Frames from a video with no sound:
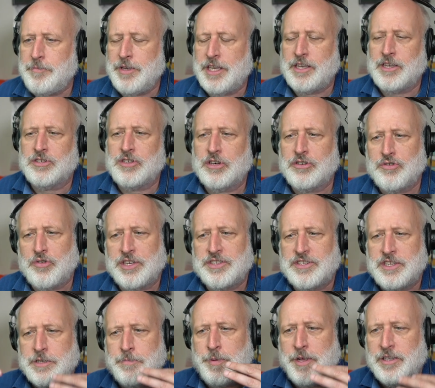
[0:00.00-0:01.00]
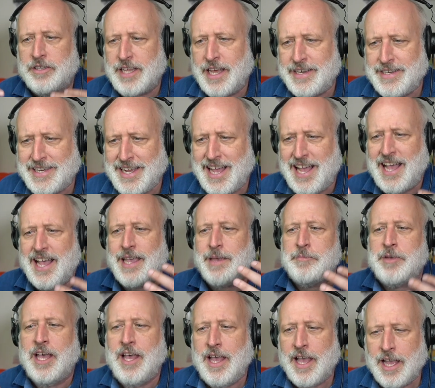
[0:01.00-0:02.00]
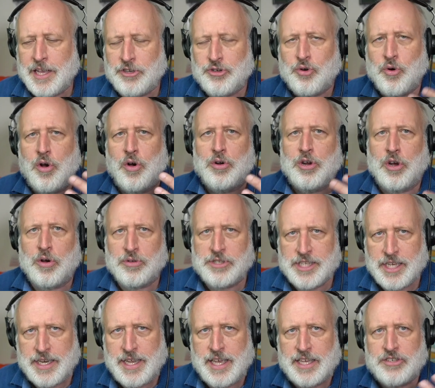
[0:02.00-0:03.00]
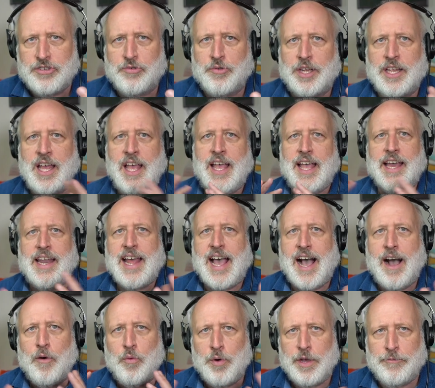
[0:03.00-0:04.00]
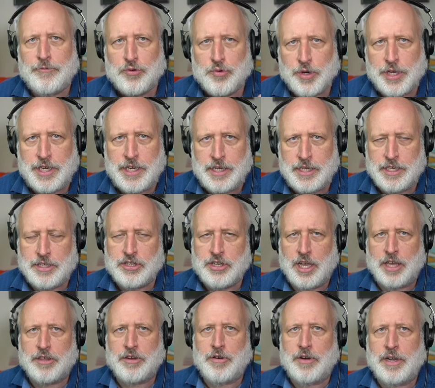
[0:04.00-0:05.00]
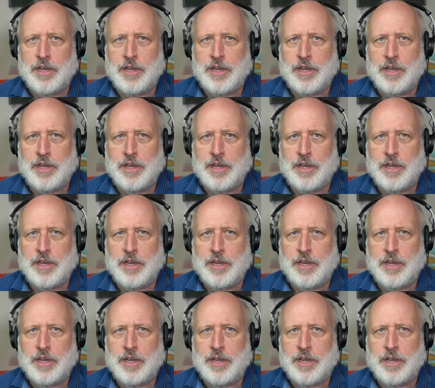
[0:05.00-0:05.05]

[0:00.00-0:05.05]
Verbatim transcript: because our trust is built on time and chronos and history and how we've treated each other.